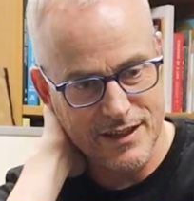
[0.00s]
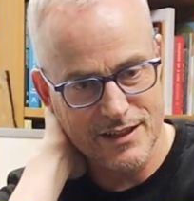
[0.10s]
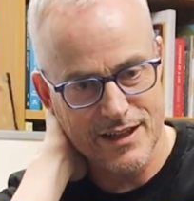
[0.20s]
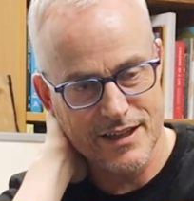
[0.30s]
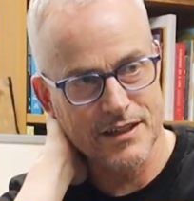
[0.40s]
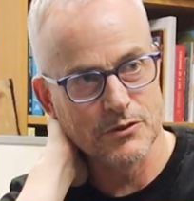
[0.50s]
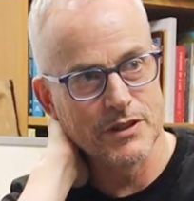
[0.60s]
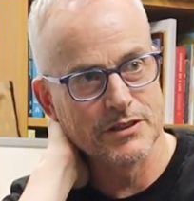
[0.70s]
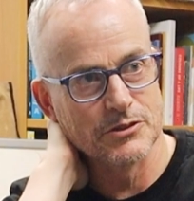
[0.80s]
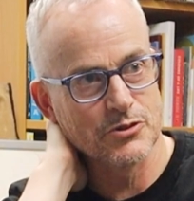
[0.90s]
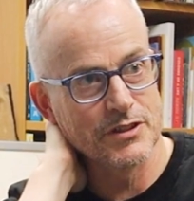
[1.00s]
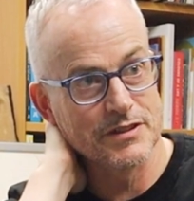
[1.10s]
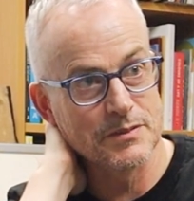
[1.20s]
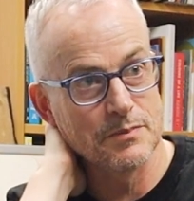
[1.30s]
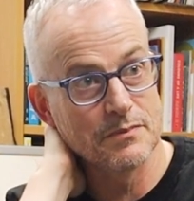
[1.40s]
hat hacker where you're trying
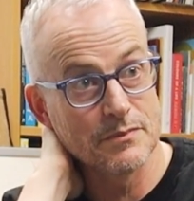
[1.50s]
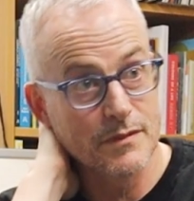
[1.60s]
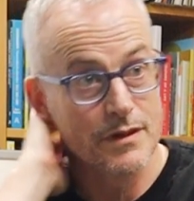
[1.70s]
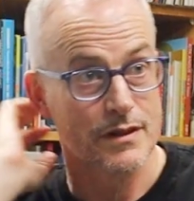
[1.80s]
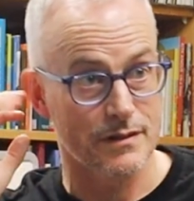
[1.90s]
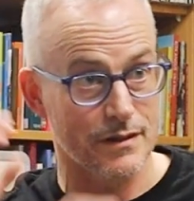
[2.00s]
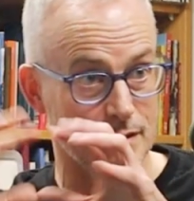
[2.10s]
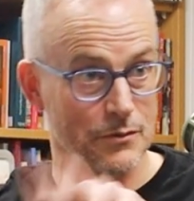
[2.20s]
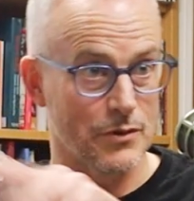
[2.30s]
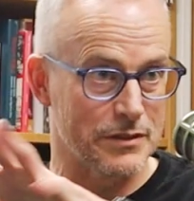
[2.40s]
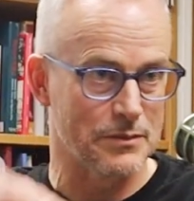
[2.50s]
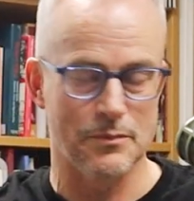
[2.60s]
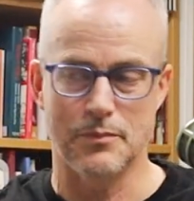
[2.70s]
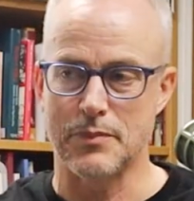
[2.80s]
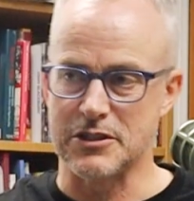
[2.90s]
to, where you're
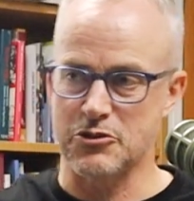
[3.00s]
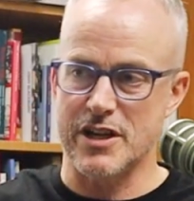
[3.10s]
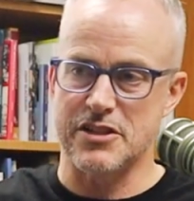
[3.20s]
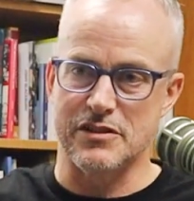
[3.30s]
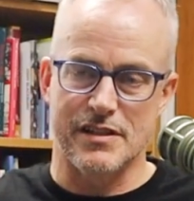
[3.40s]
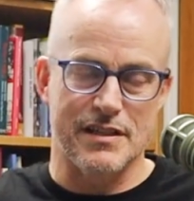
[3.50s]
penetration